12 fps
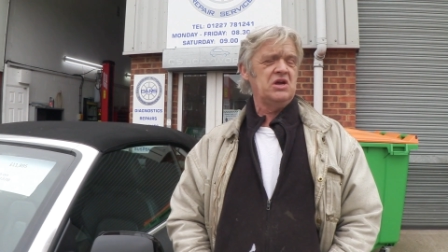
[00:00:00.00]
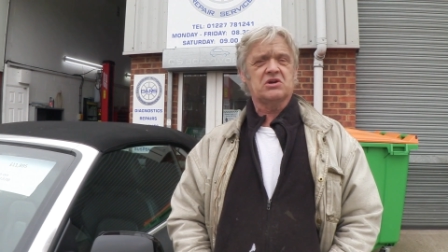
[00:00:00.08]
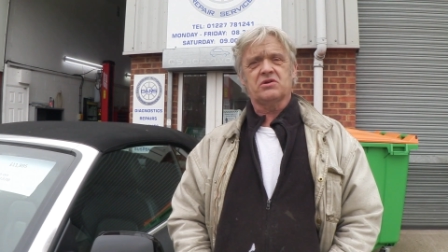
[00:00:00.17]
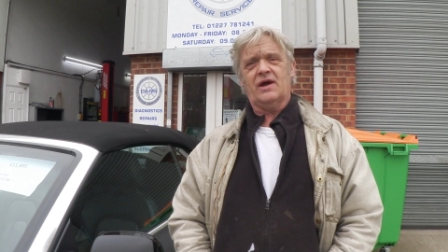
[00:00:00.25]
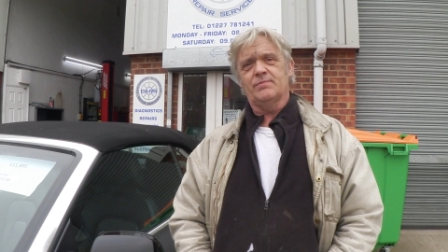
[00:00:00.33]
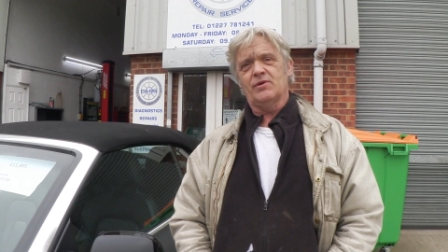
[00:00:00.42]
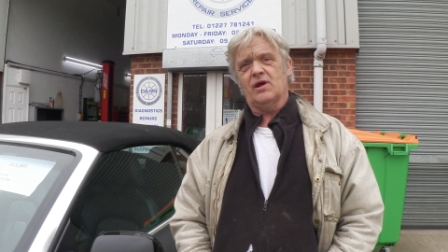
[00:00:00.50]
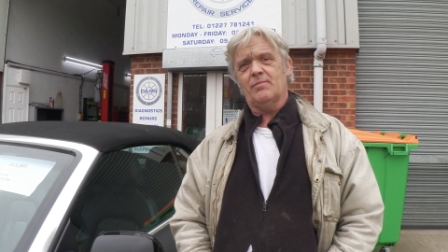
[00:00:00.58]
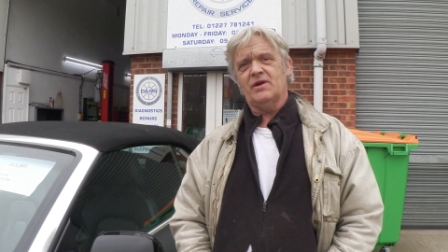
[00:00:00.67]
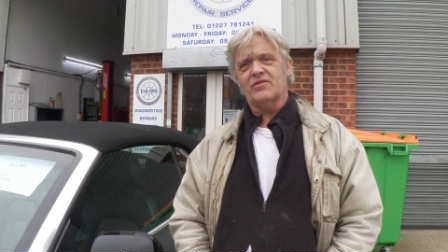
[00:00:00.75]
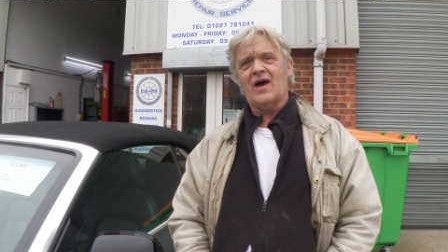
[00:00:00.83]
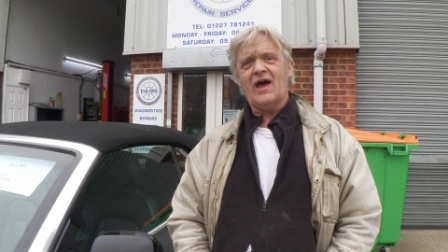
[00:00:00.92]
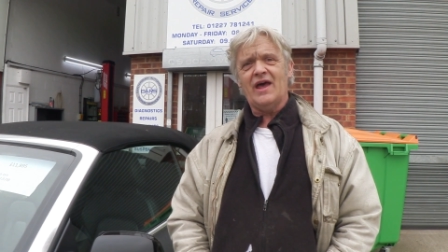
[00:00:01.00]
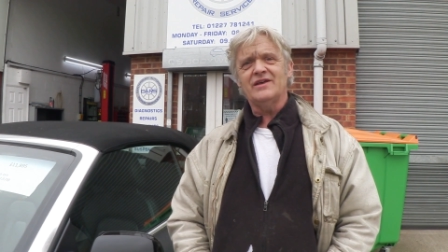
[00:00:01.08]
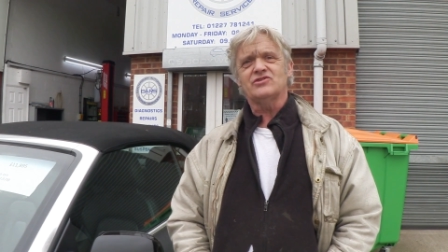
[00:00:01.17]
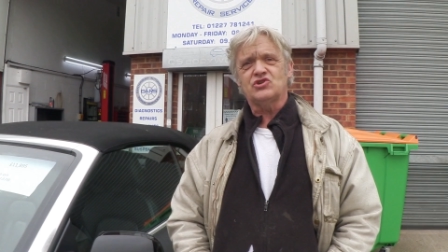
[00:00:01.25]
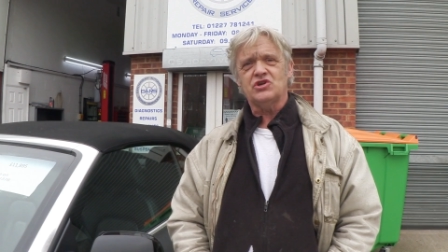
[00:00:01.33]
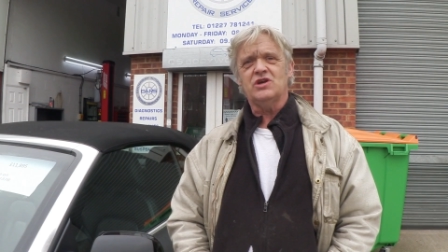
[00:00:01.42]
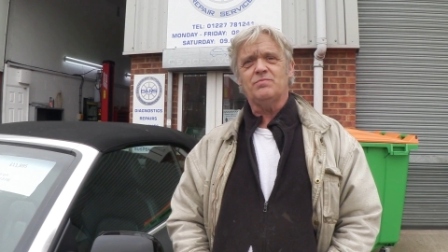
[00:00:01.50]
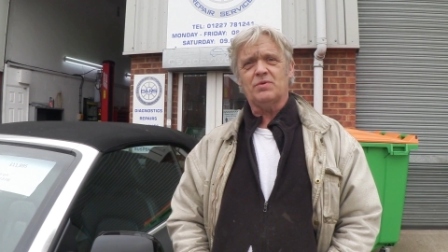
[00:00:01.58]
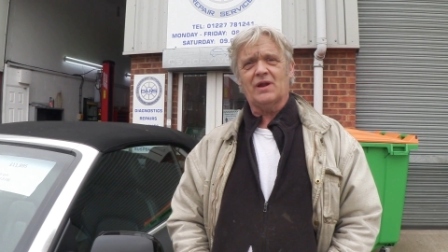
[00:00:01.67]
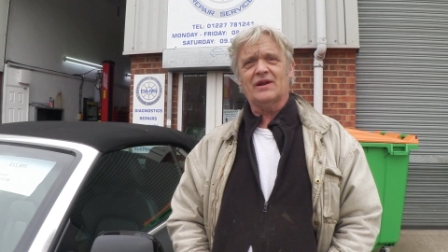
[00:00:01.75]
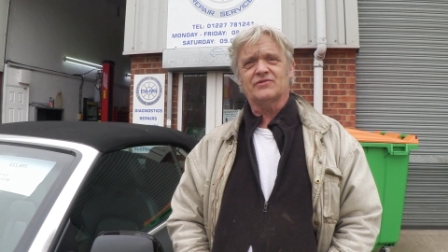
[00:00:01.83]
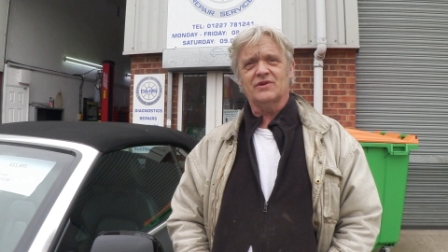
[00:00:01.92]
Incredible. I mean, that is a
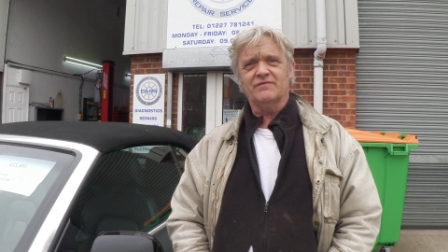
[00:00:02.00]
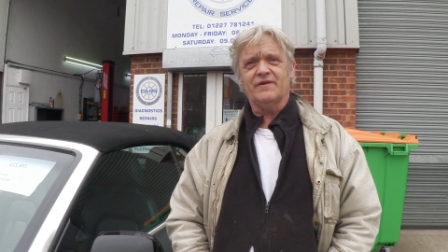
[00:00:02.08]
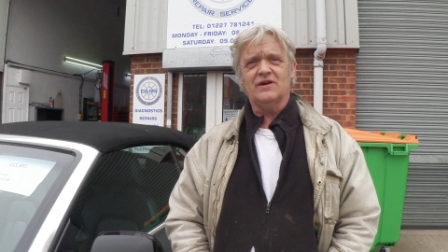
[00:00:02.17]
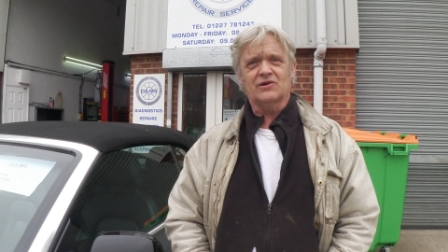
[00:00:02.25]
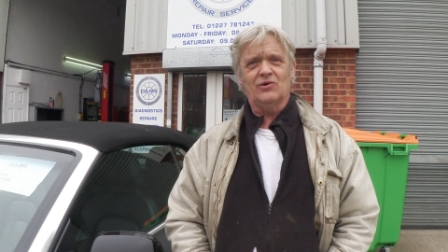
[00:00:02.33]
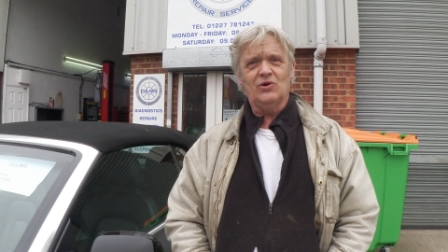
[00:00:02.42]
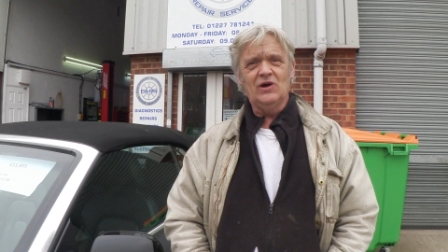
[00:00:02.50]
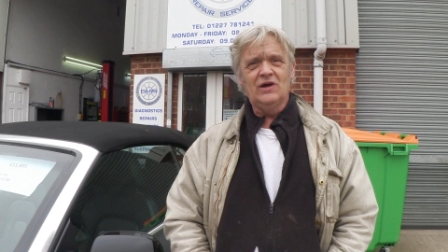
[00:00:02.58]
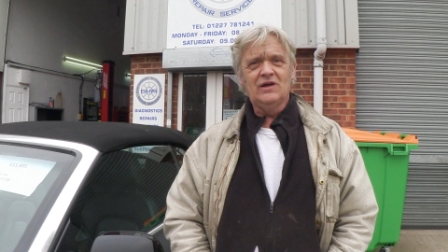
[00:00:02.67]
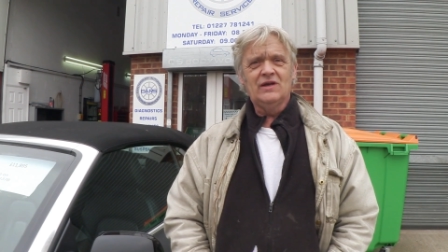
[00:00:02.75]
cheap electric vehicle.